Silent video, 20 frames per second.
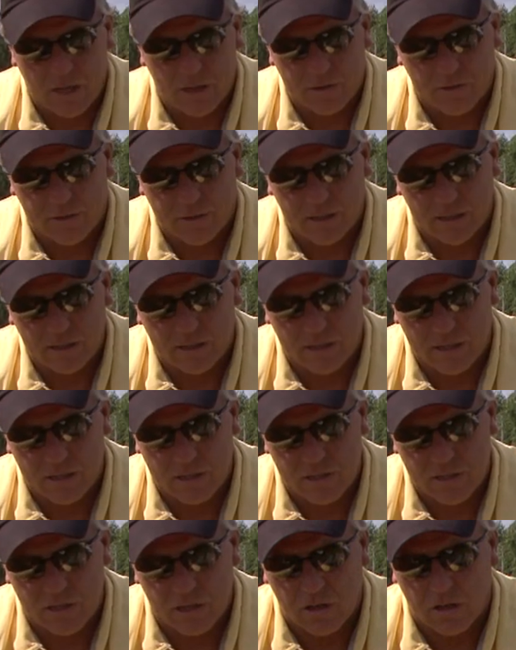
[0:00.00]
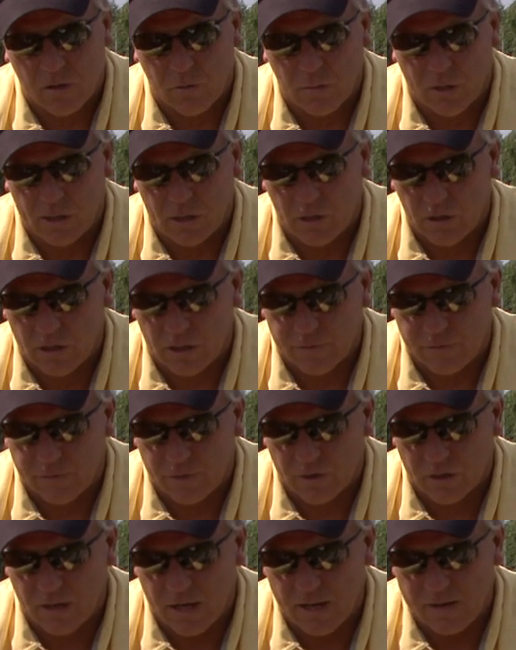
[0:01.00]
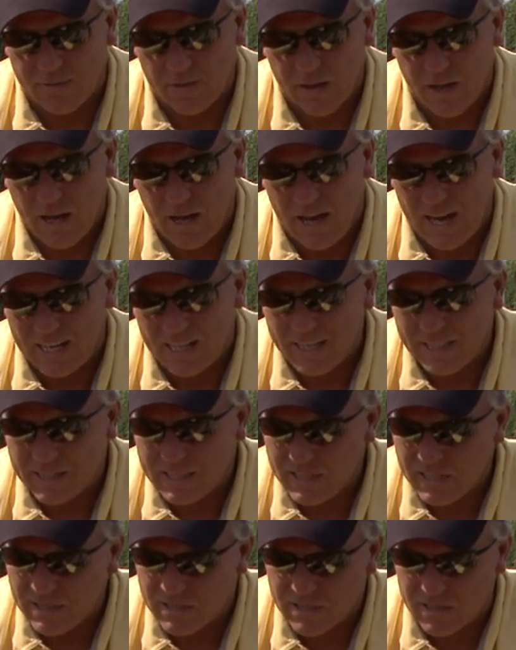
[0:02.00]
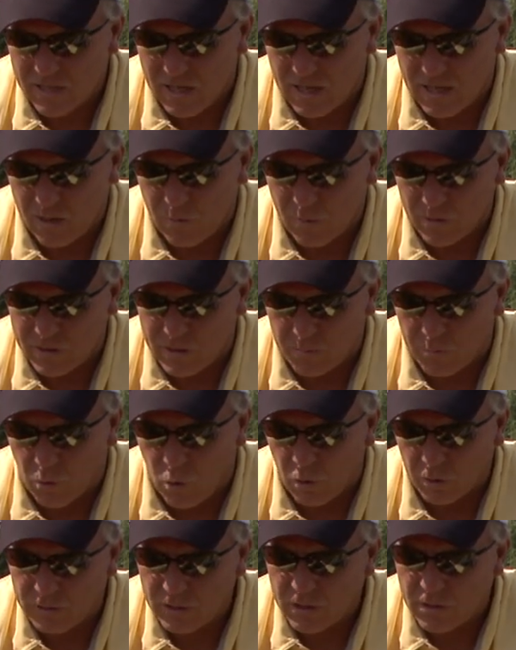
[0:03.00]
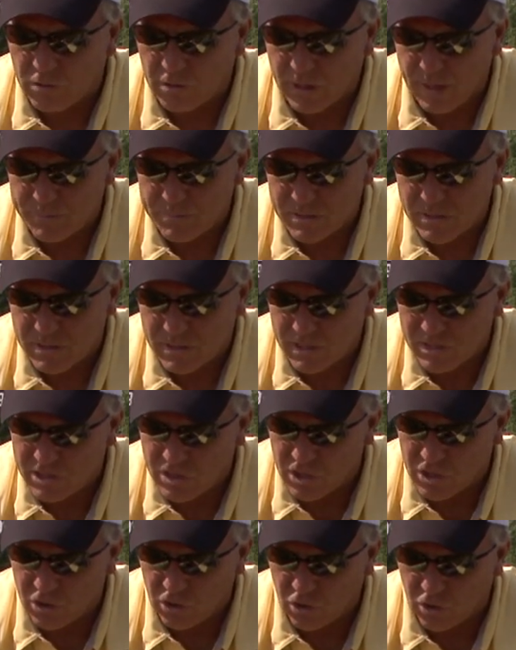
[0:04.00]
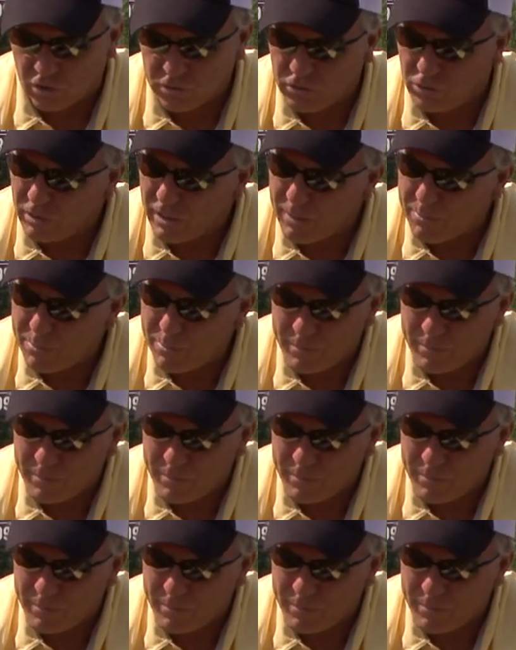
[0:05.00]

other thing to consider when looking for a knife, I like these uh, with the molded grips, that's a knurled grip